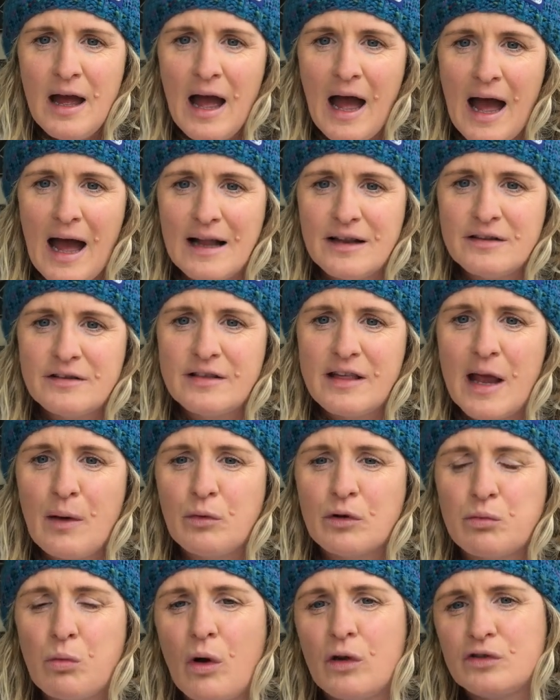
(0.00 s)
And they
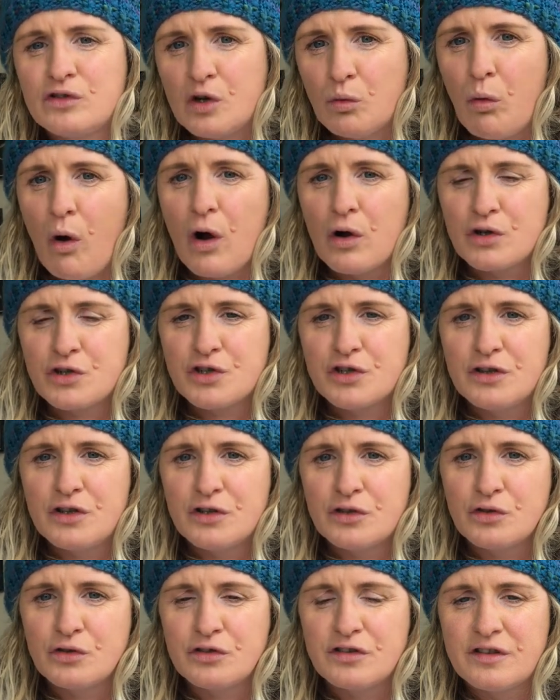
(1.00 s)
would want a watch
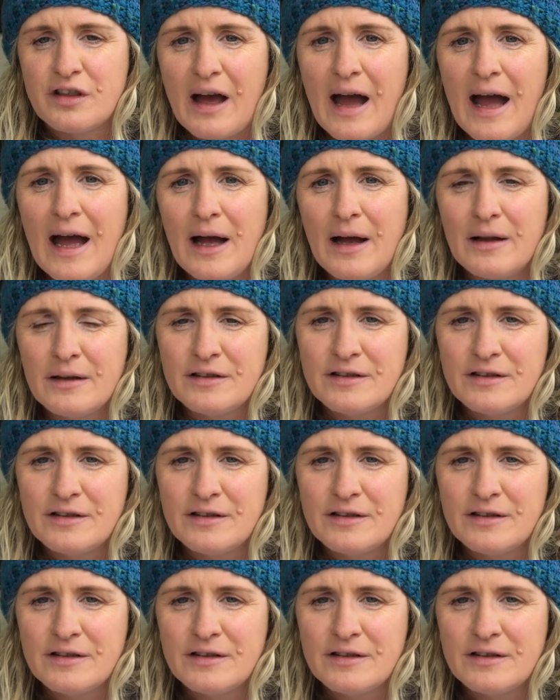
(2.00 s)
that does that.